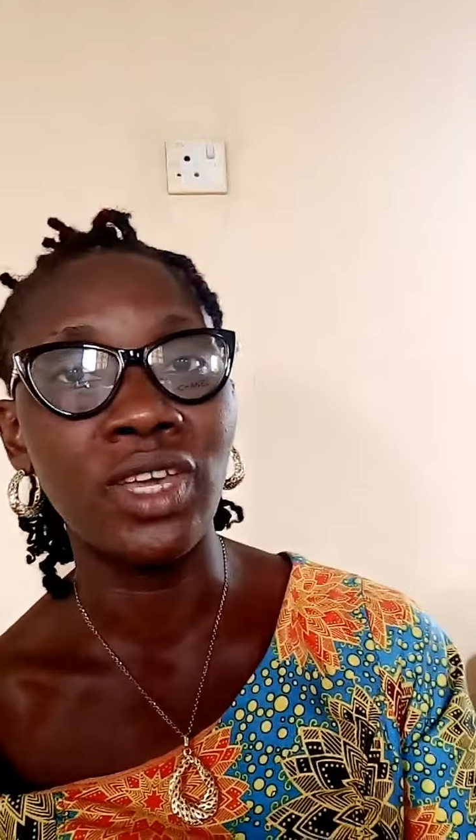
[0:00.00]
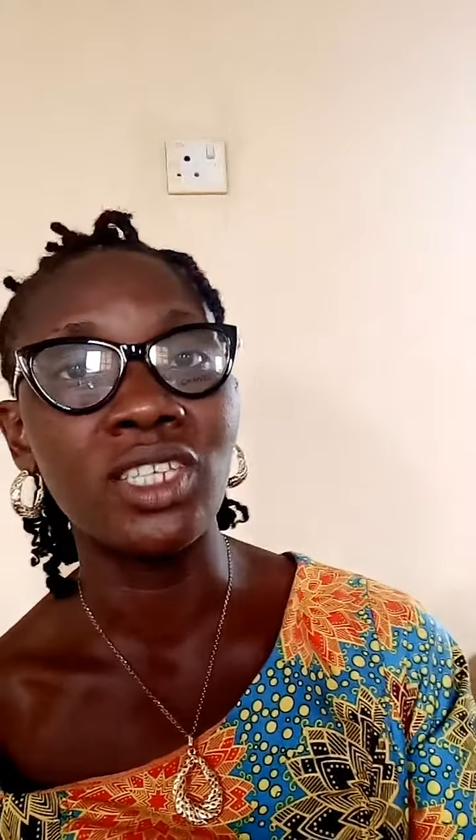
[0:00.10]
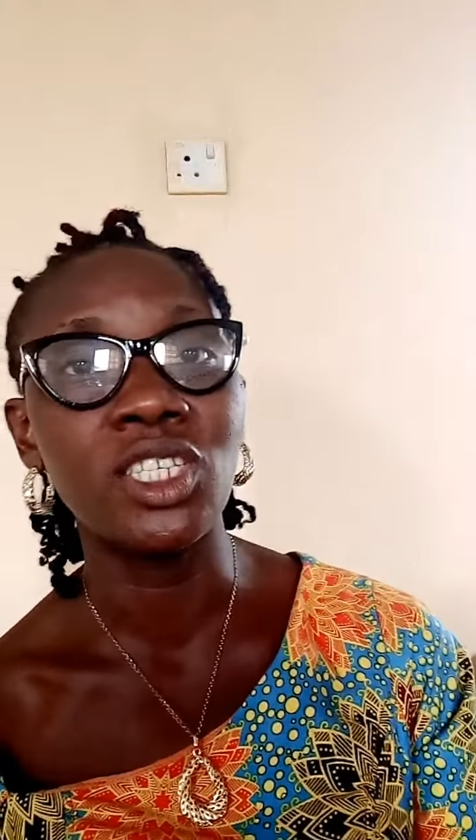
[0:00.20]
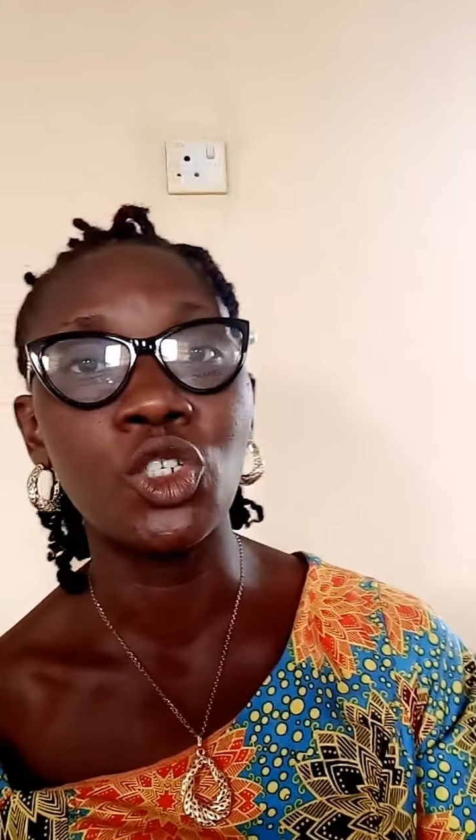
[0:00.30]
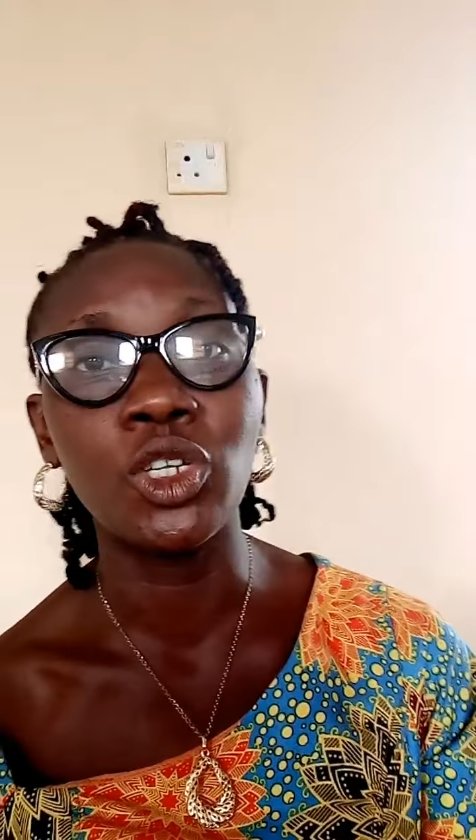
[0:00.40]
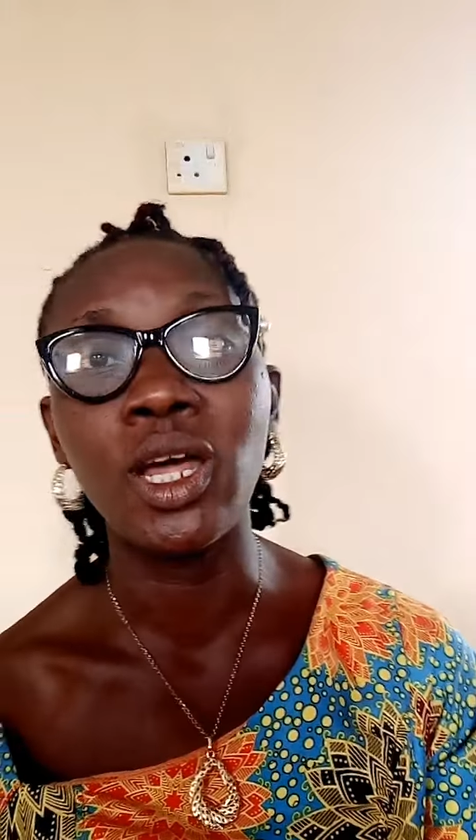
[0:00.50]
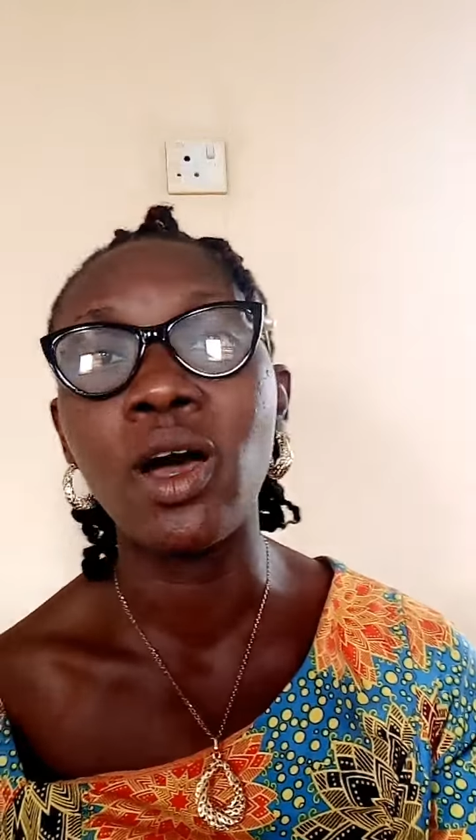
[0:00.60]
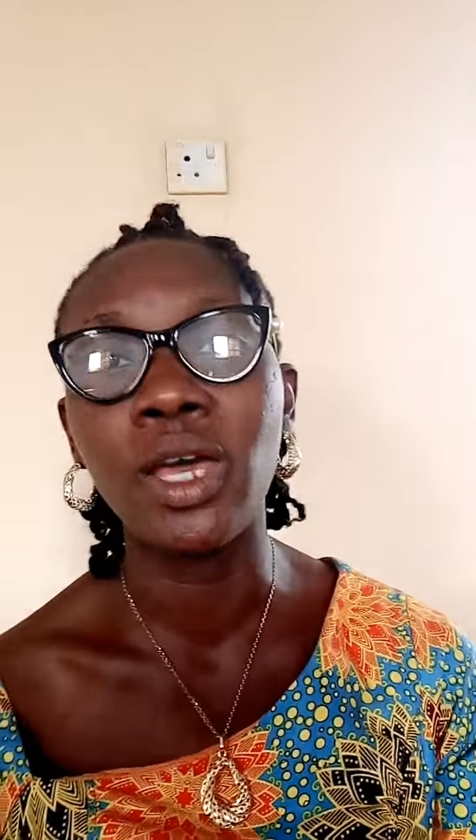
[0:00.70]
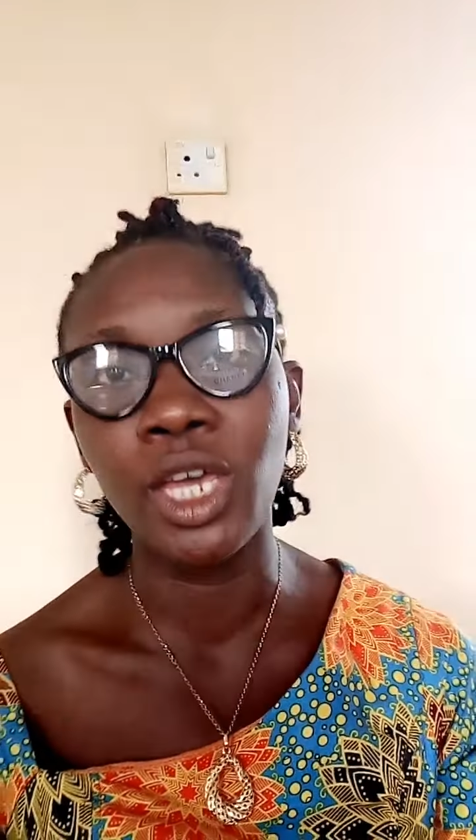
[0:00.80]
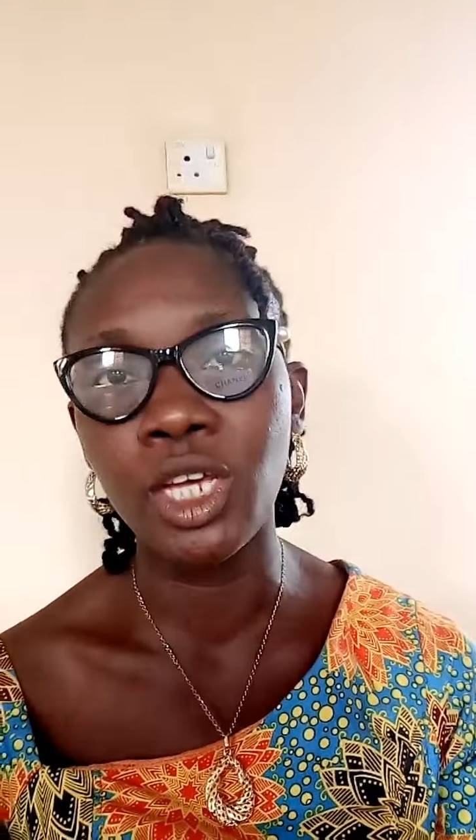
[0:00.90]

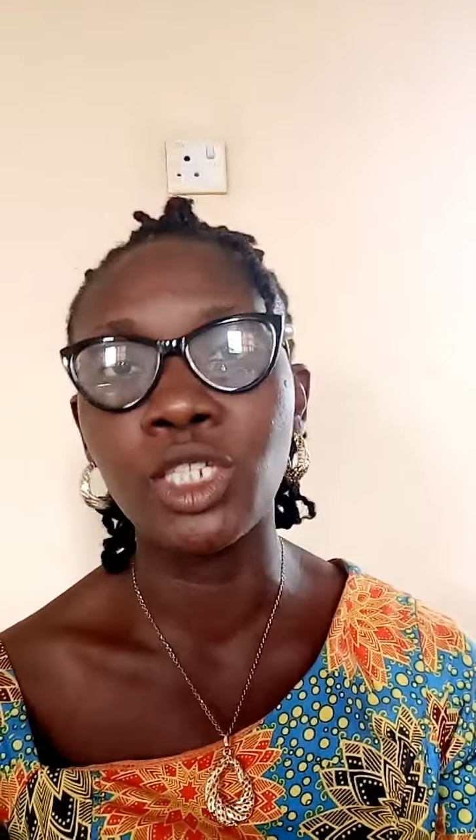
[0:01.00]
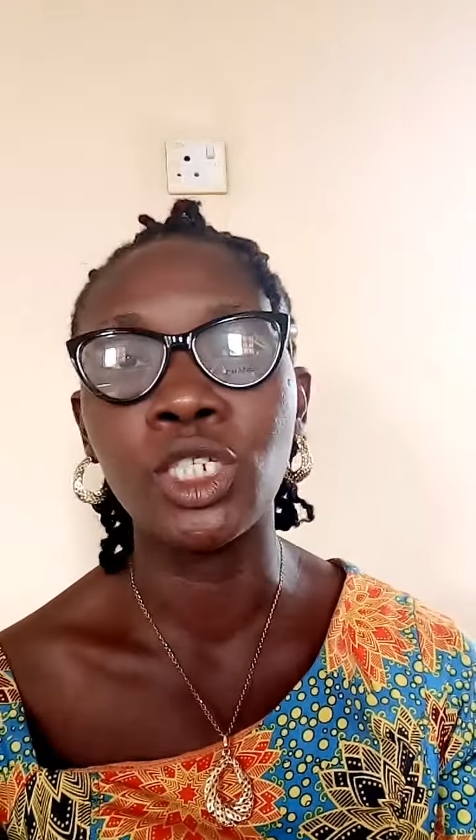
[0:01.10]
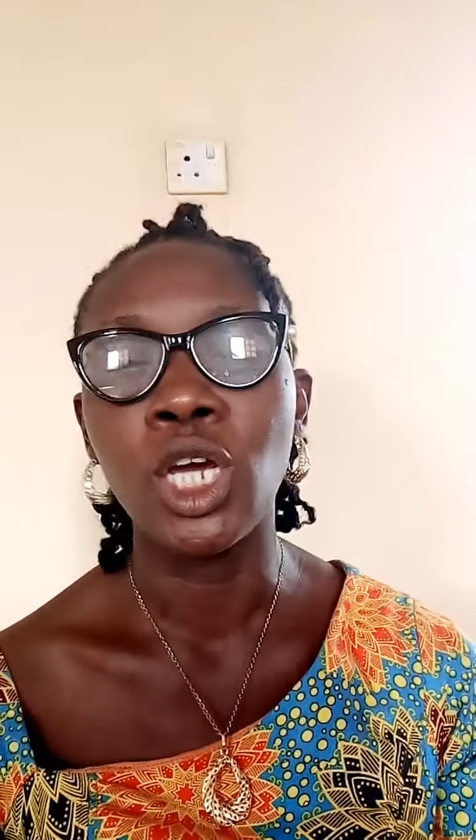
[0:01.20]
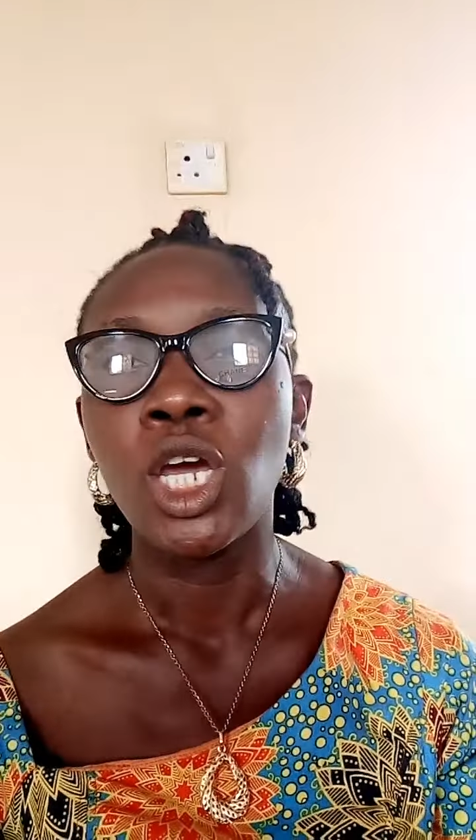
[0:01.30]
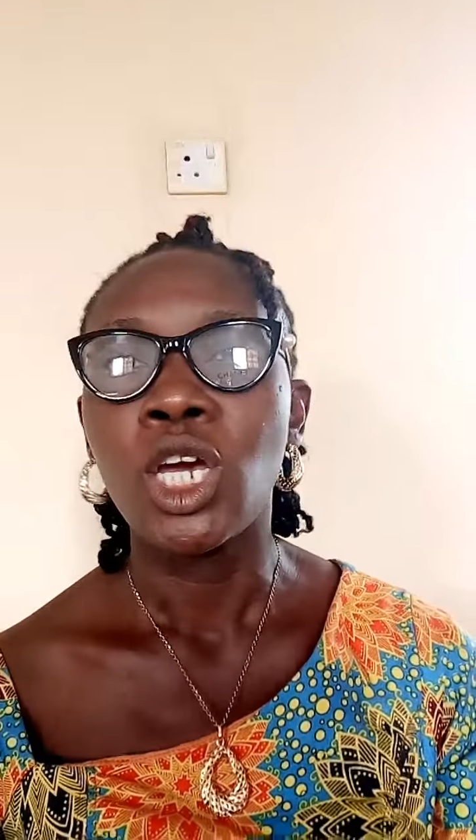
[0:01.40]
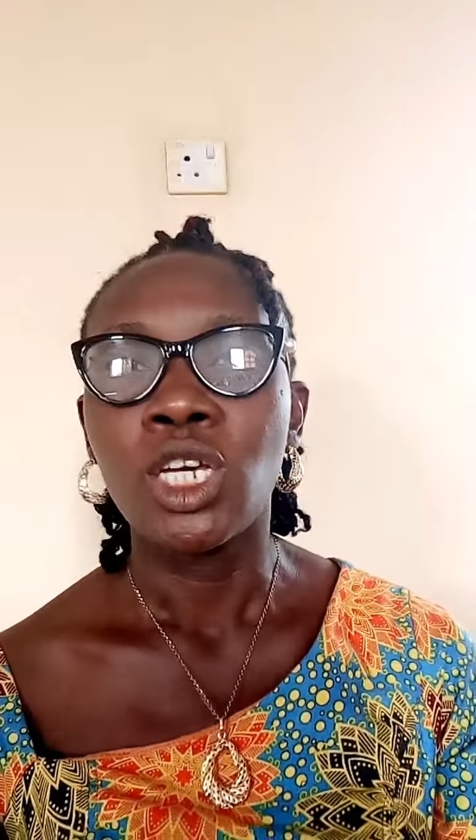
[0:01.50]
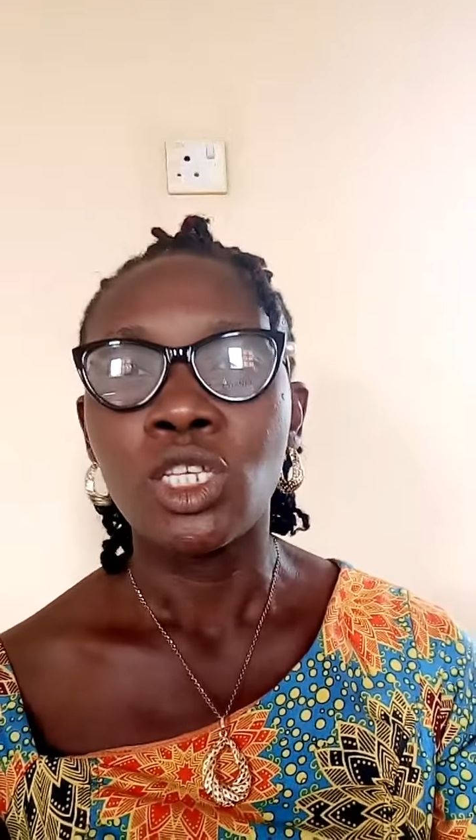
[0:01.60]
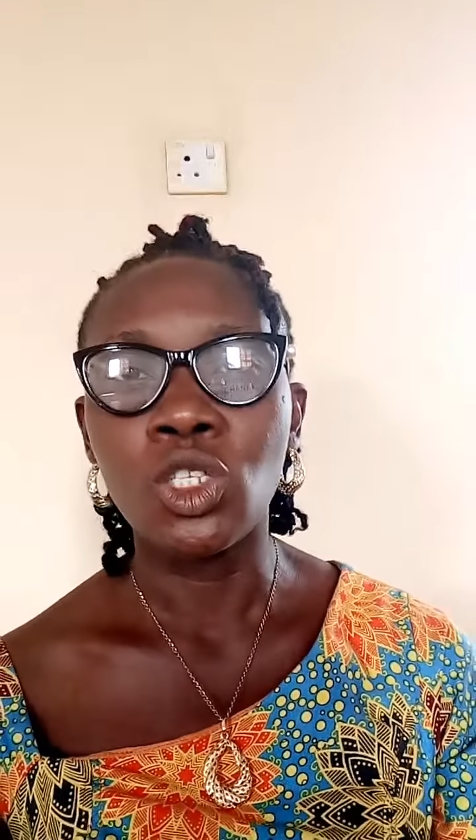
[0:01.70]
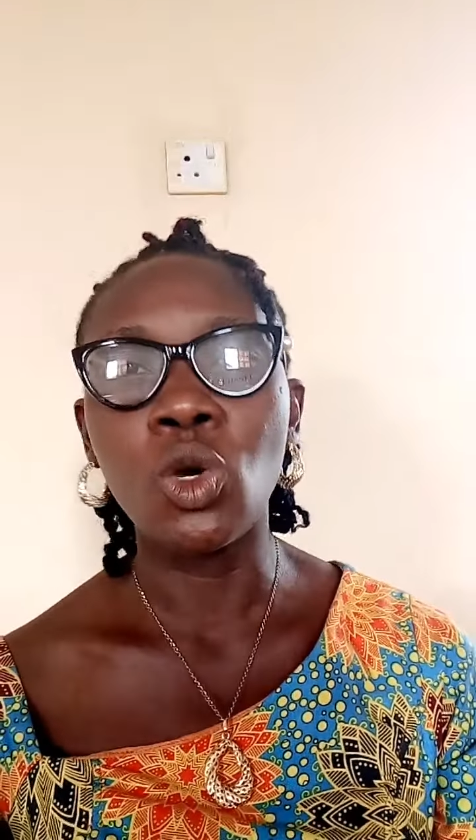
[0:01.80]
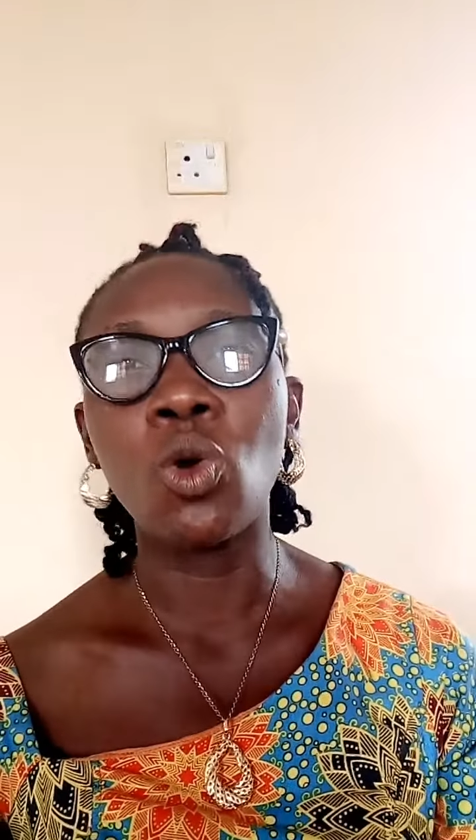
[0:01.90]
gestational age.
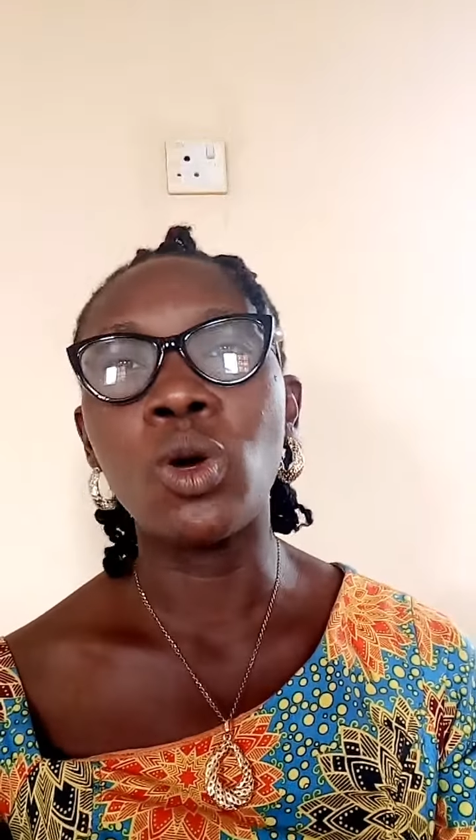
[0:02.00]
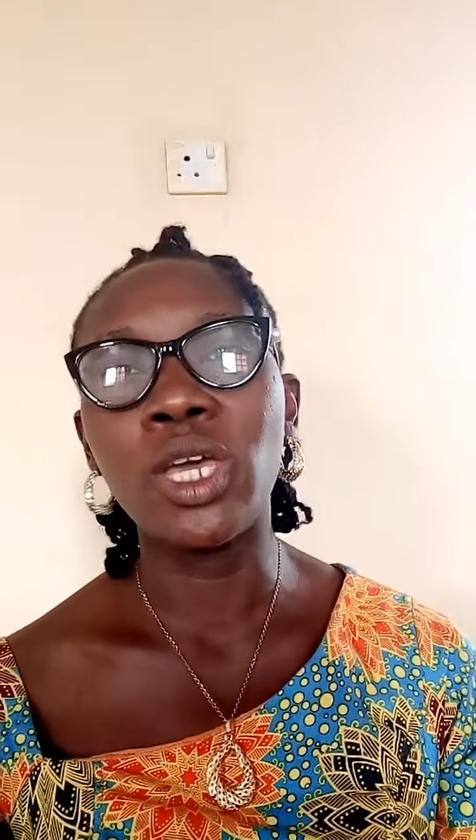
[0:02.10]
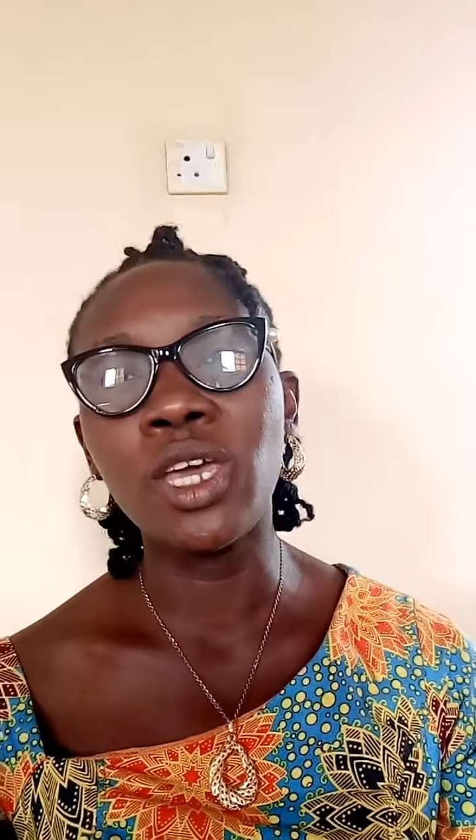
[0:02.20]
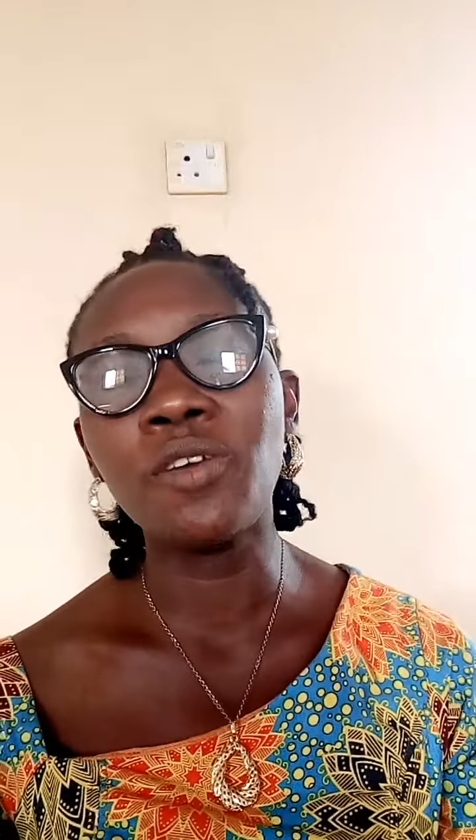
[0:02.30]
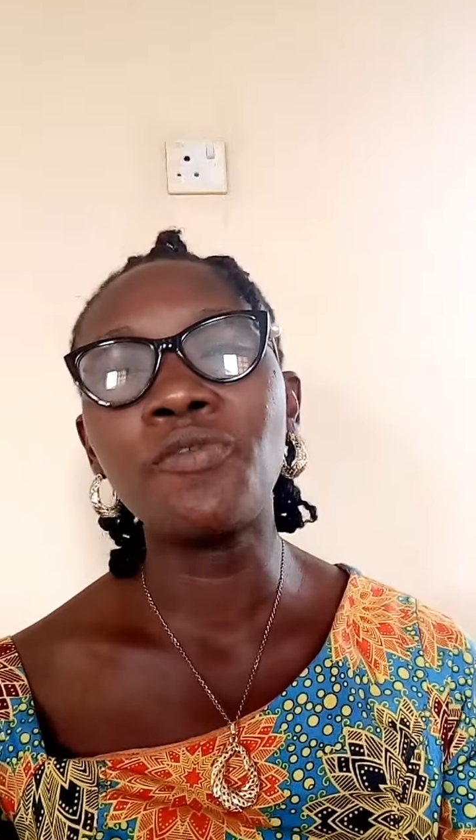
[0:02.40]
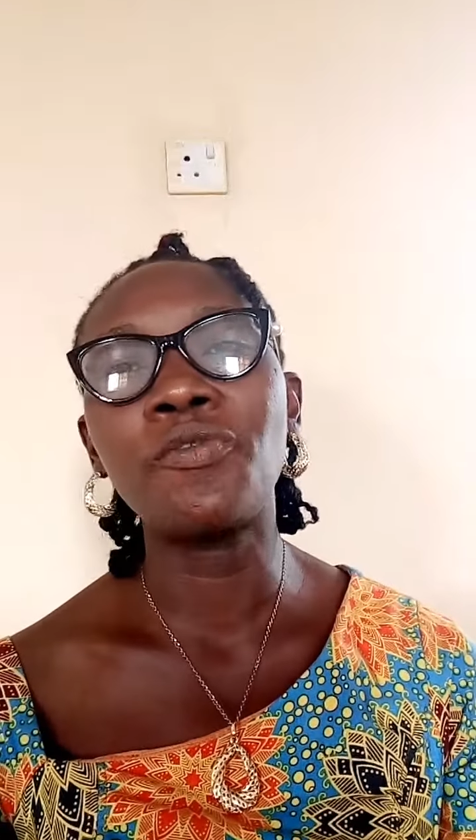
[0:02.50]
So if